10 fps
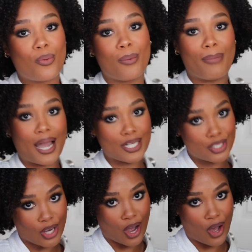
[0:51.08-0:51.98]
remind
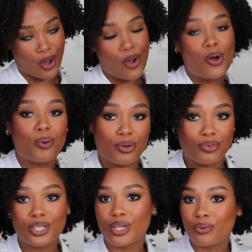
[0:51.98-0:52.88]
y'all what a
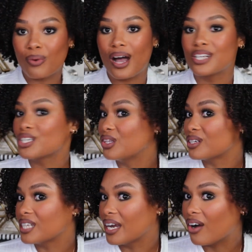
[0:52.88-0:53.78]
really good wash
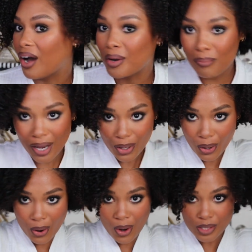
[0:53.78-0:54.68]
looks like on my
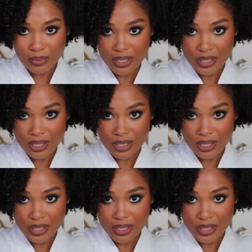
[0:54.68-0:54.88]
curls,